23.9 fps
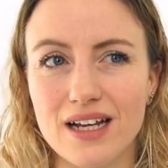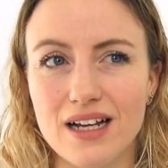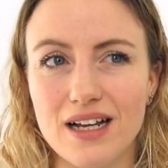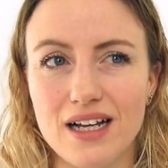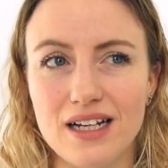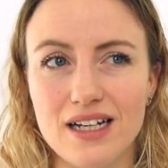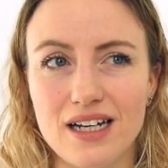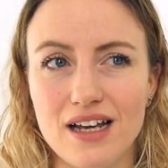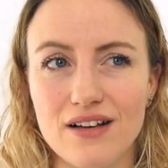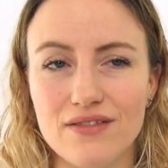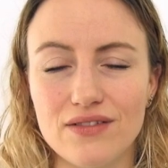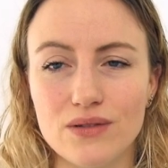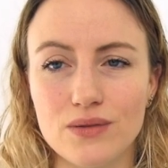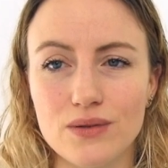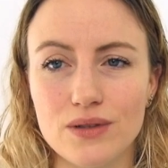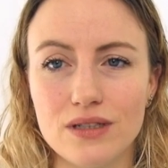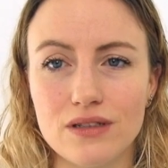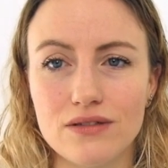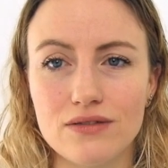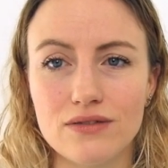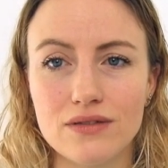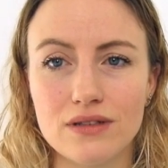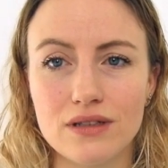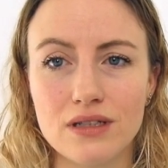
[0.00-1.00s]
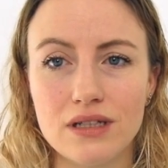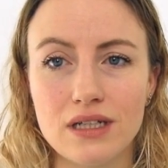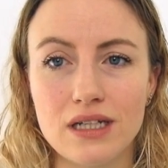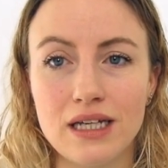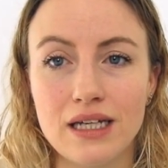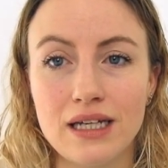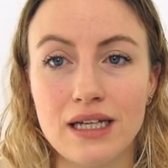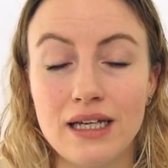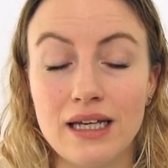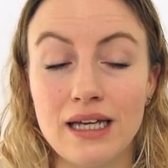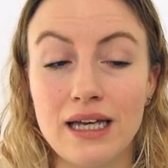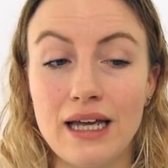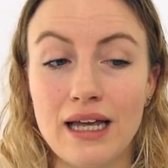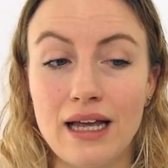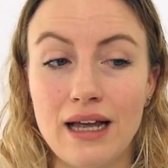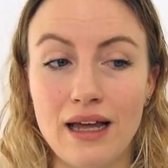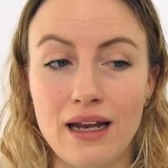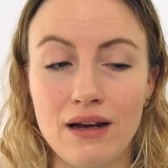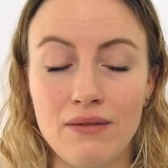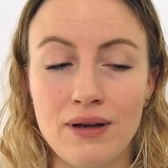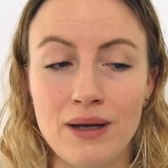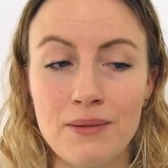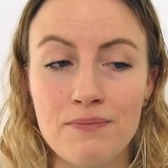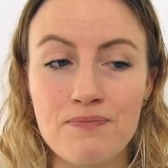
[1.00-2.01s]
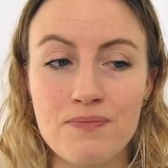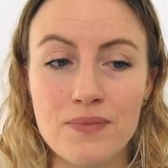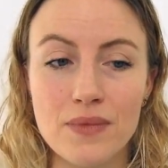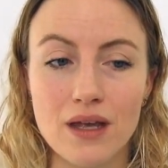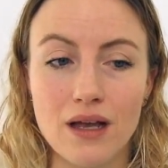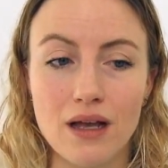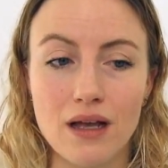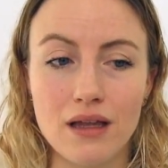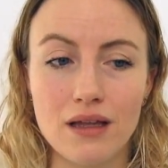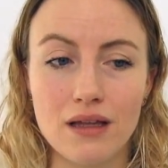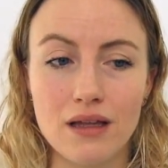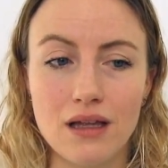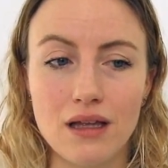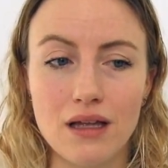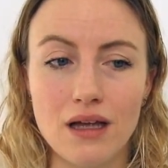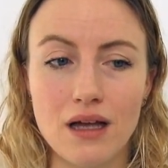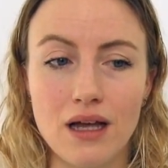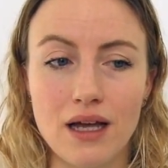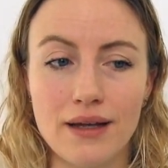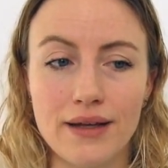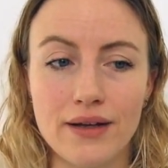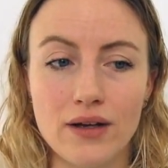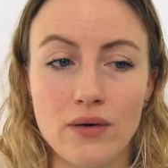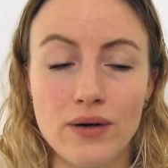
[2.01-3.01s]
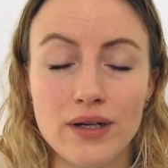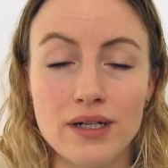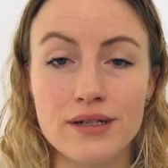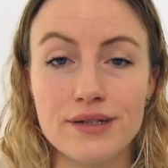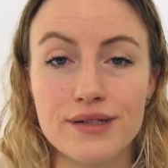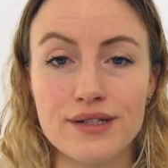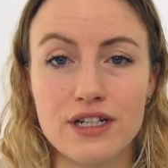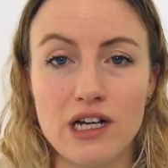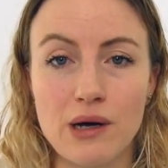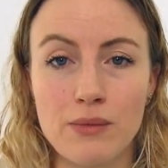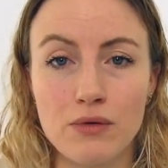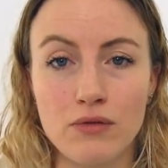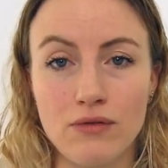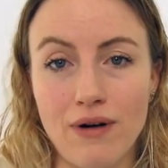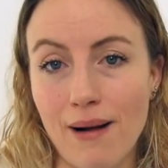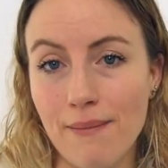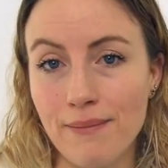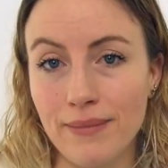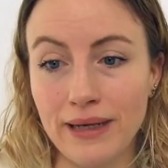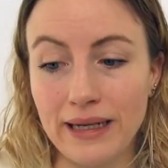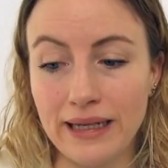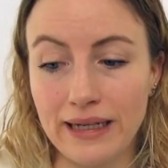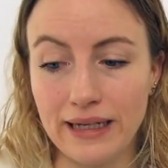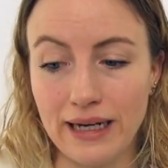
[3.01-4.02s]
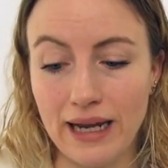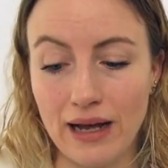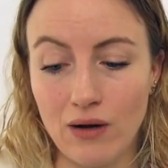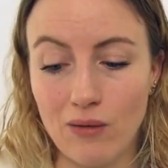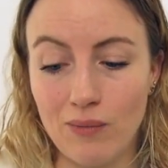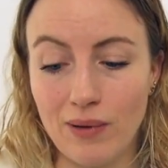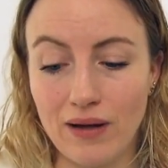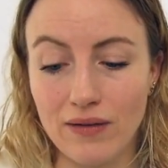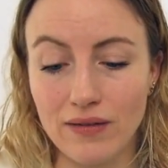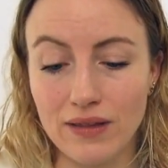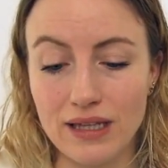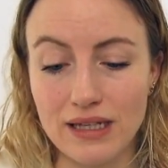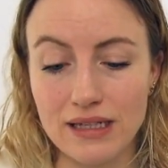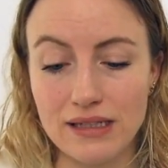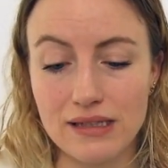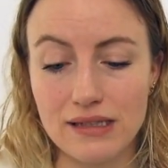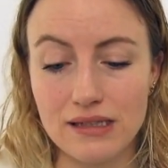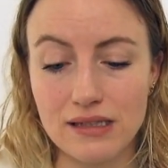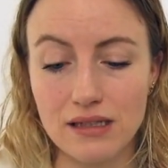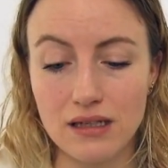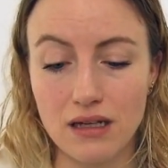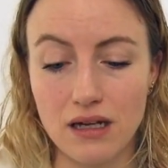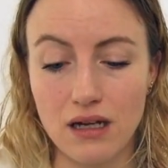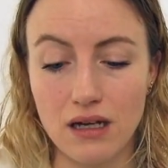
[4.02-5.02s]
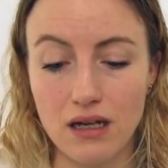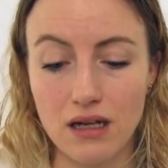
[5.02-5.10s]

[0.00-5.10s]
I never would have. Anyway, I'm going to stop rambling now about this.